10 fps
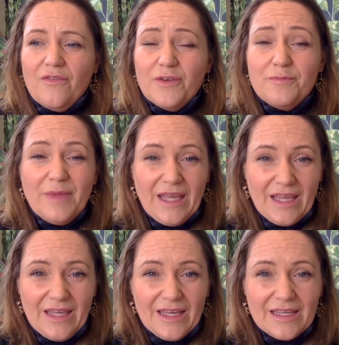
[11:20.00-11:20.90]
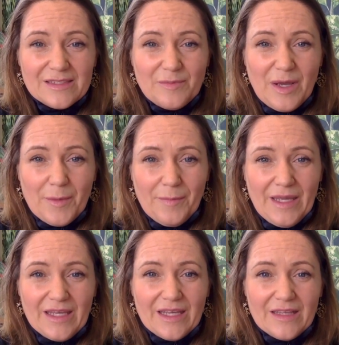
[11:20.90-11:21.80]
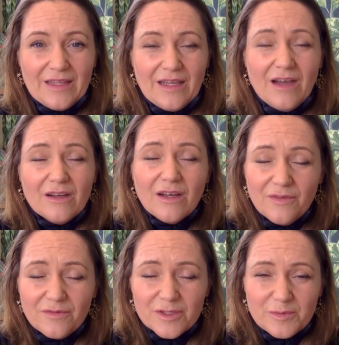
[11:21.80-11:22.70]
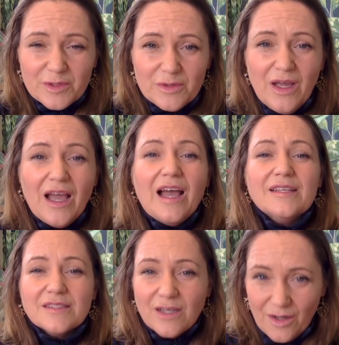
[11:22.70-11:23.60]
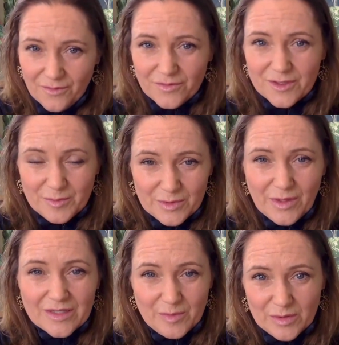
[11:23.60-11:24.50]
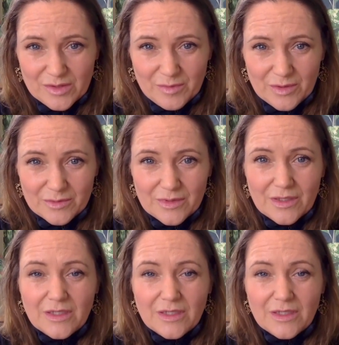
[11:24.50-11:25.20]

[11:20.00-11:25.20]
for me, it's about making the uncomfortable as possible.